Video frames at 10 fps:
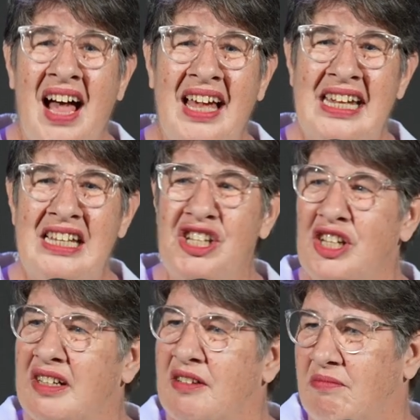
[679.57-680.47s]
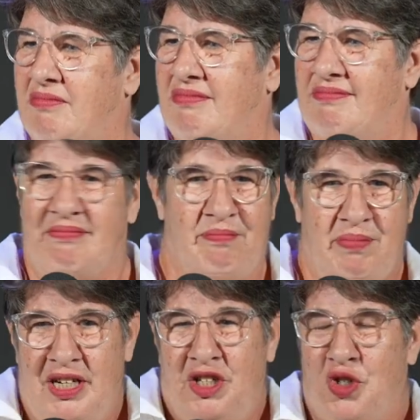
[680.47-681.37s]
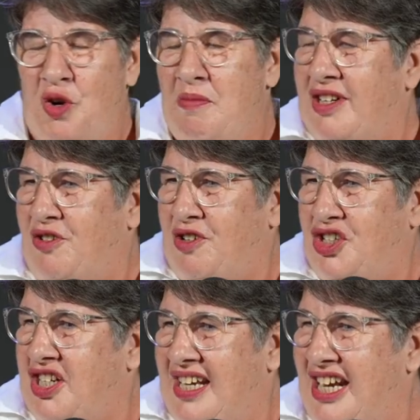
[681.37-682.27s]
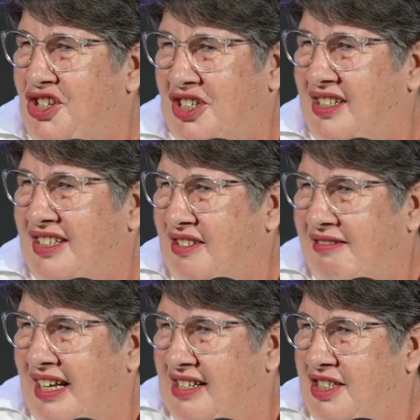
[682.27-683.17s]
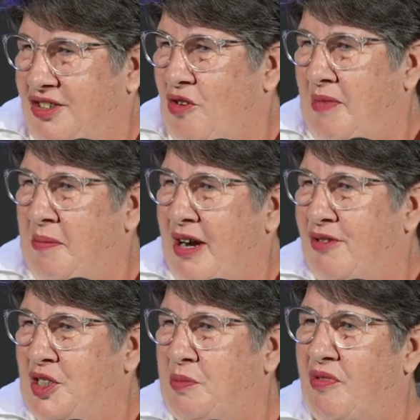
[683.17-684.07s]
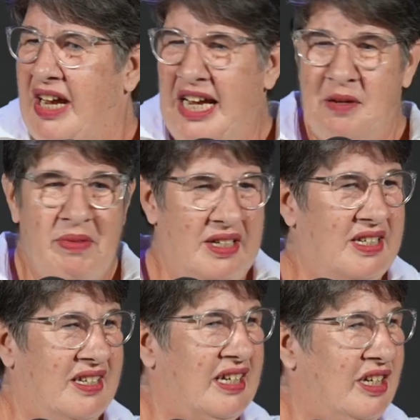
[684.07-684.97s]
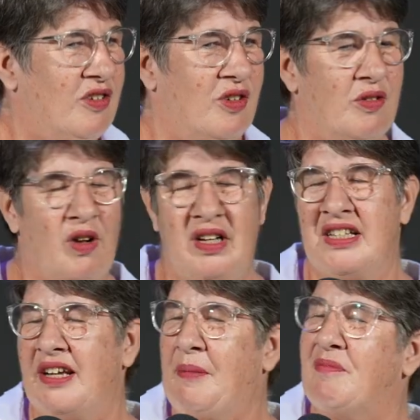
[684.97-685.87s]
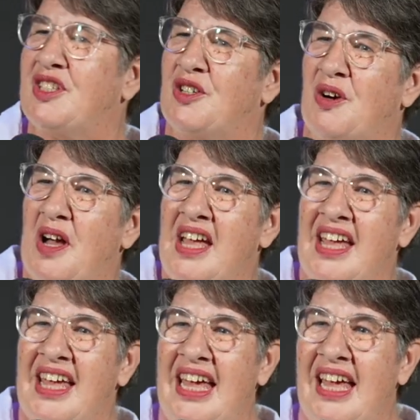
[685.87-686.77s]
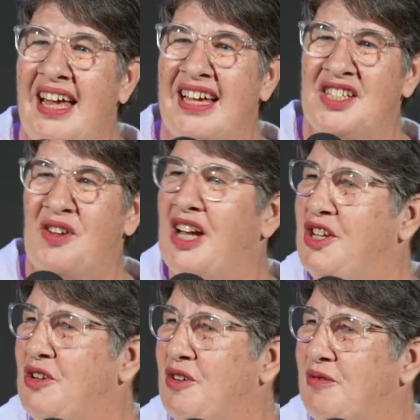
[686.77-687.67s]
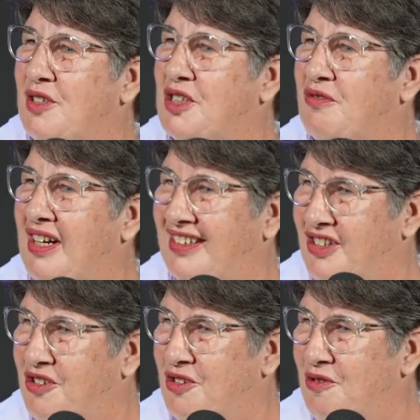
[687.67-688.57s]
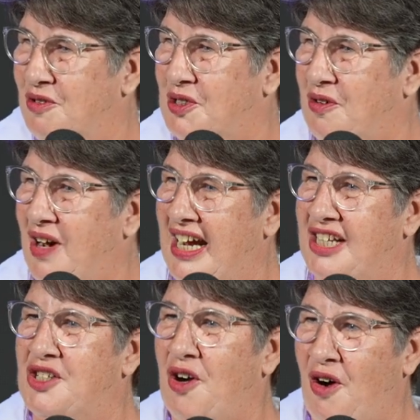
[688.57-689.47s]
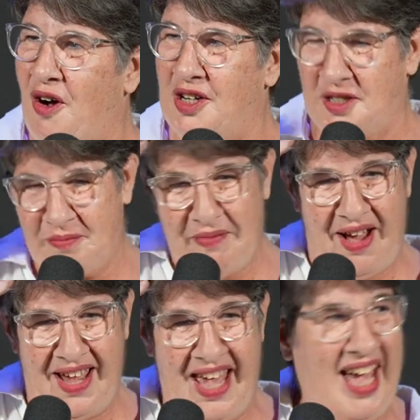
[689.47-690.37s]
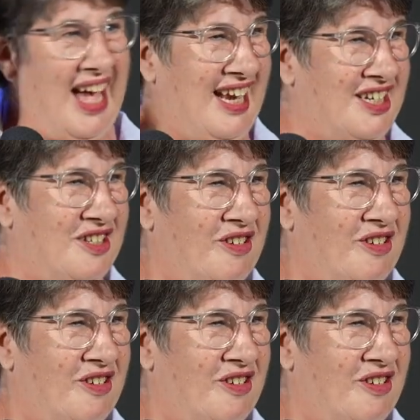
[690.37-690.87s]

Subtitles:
being German Christian nation, and you know, my parents prayed, but you're not. So I knew it was the right thing to do. So I taught by head